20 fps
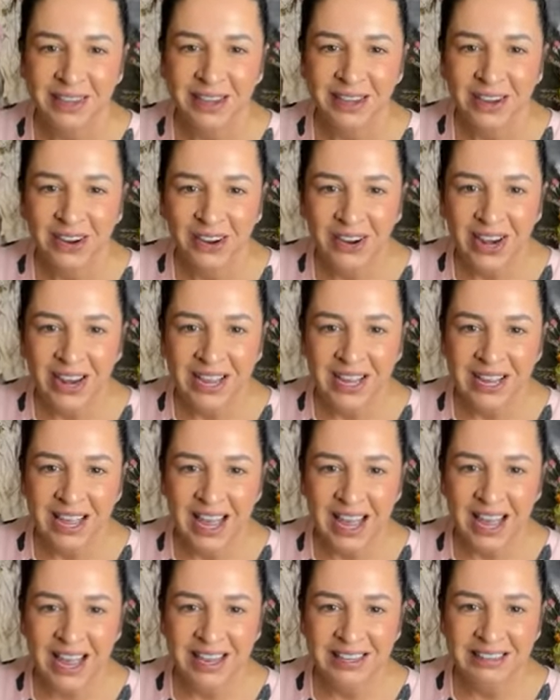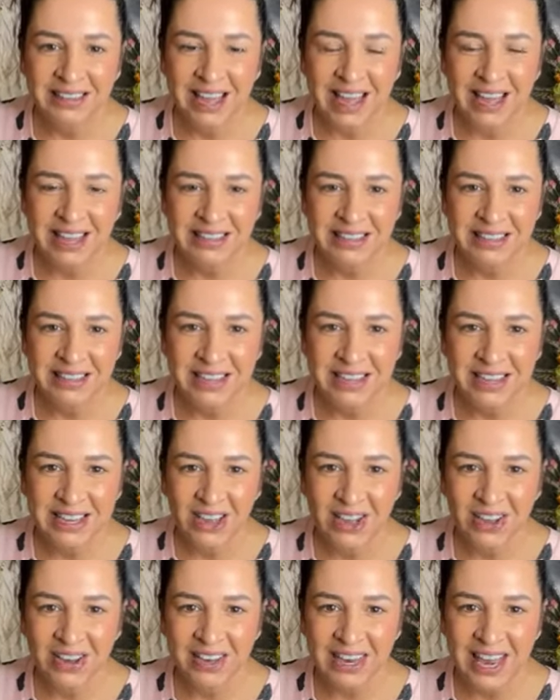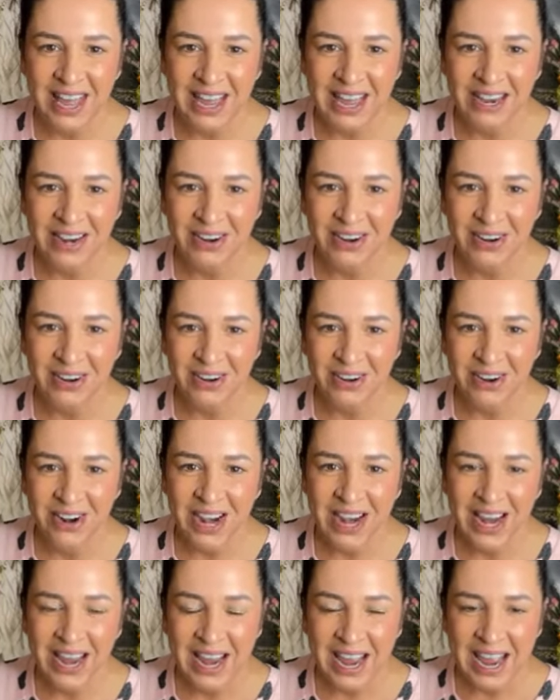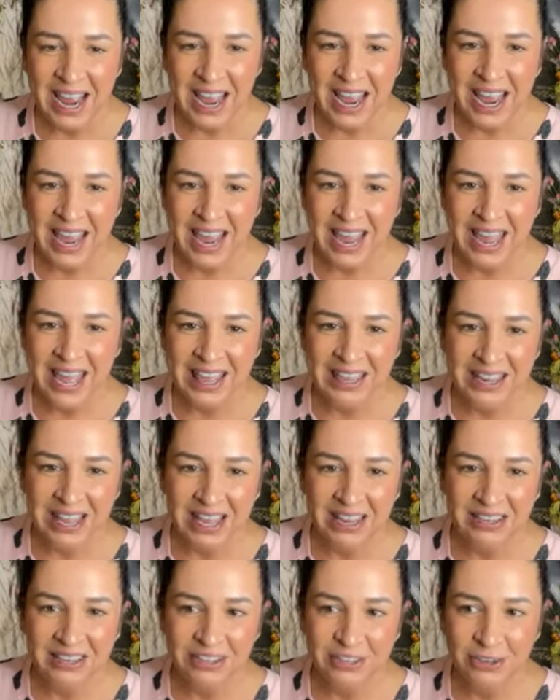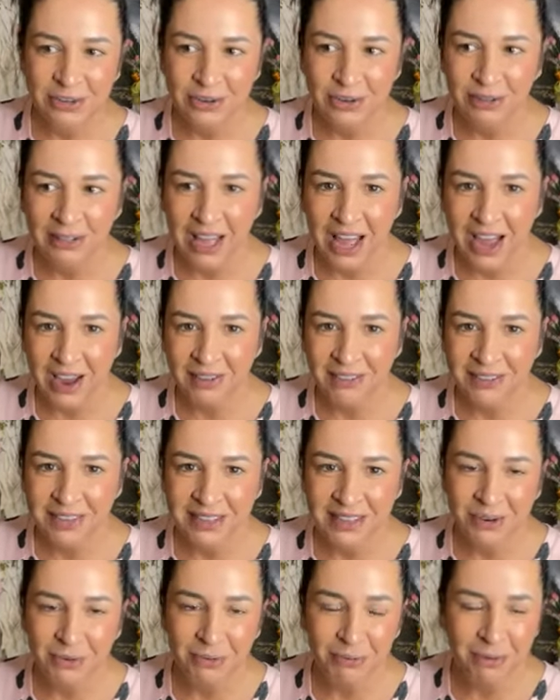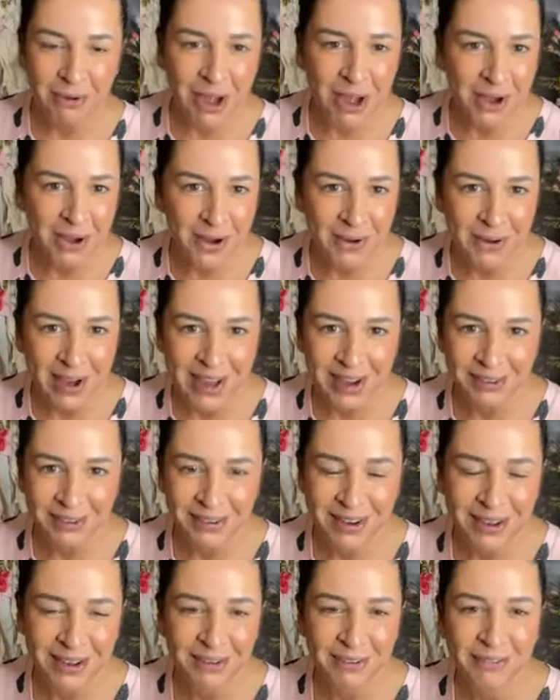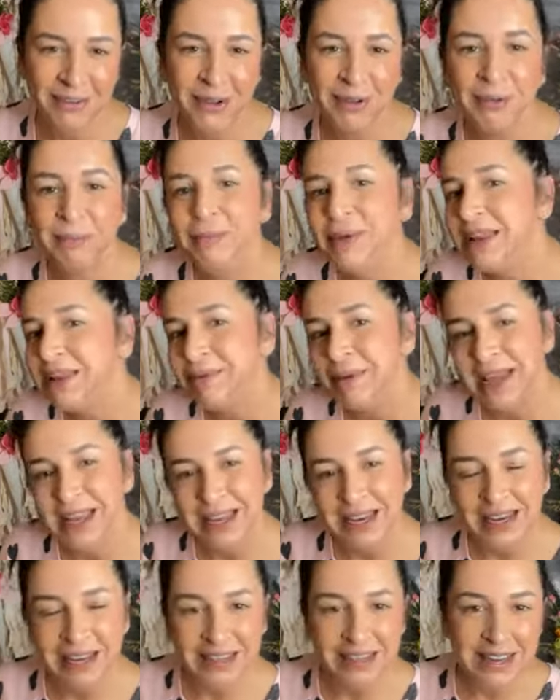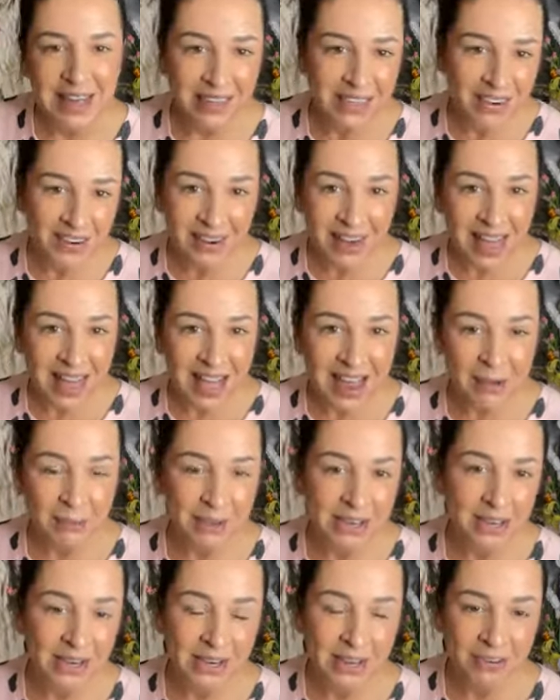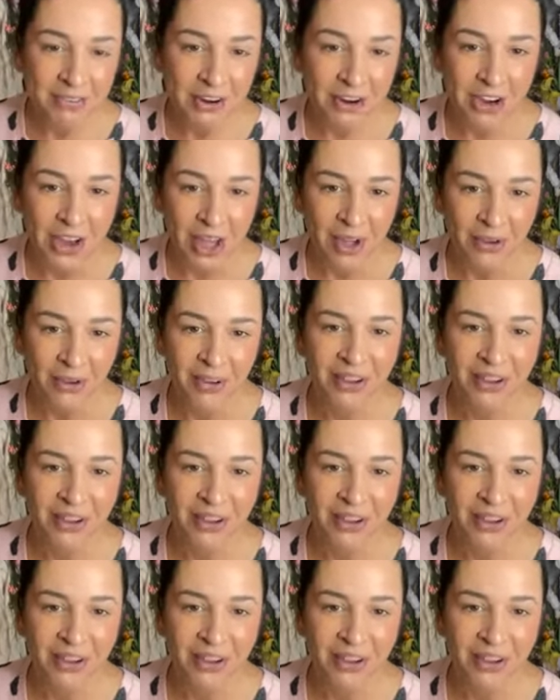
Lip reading: All right, guys, I see y'all later. And 2 lives in a row. I don't know if I'll be making another live, but you never know.